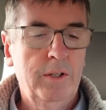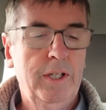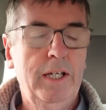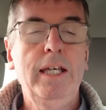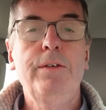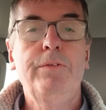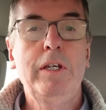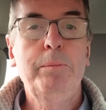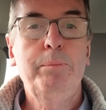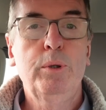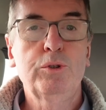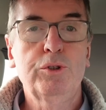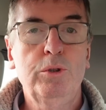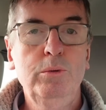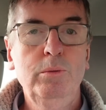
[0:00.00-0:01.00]
The EV
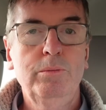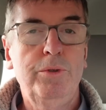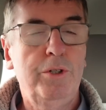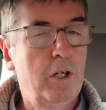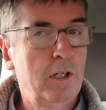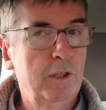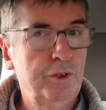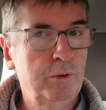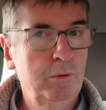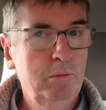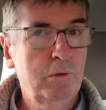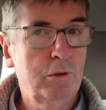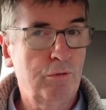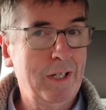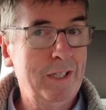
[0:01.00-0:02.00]
Puzzle, Nigel,
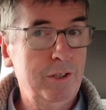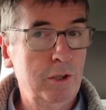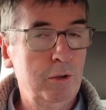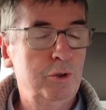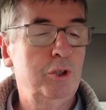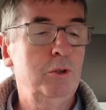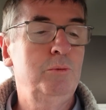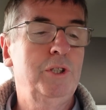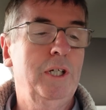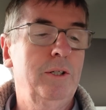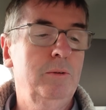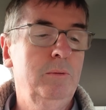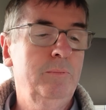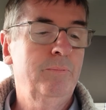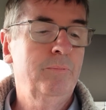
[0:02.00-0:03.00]
great YouTube
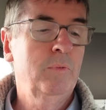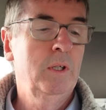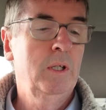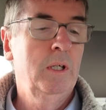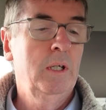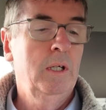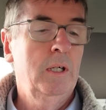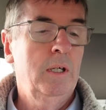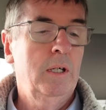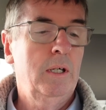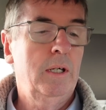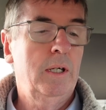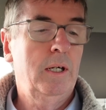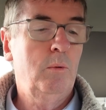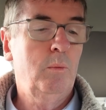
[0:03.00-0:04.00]
channel.
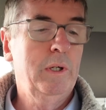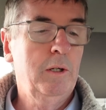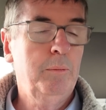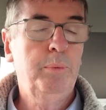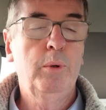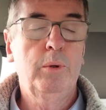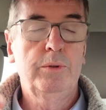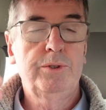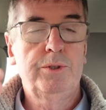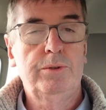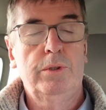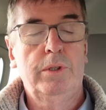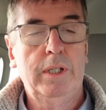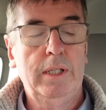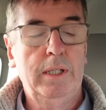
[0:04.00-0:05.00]
When I put
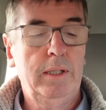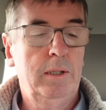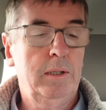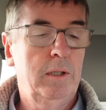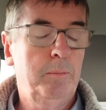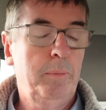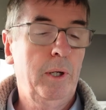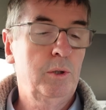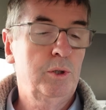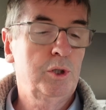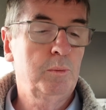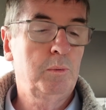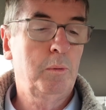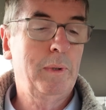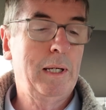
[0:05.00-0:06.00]
the post
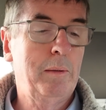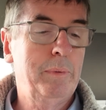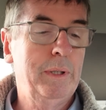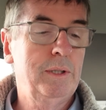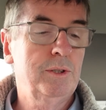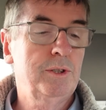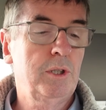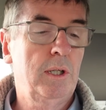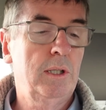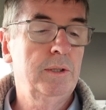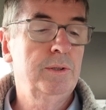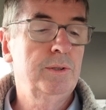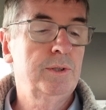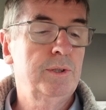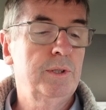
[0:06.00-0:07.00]
up about being
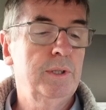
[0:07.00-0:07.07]
silenced,